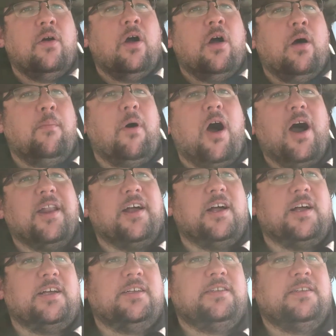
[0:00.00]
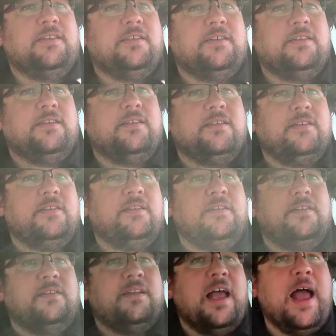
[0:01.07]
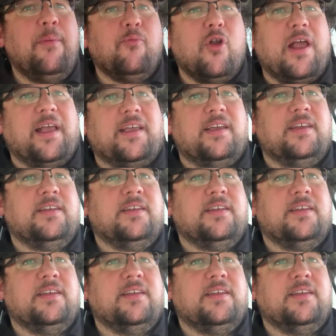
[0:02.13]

Hamada Emmerich,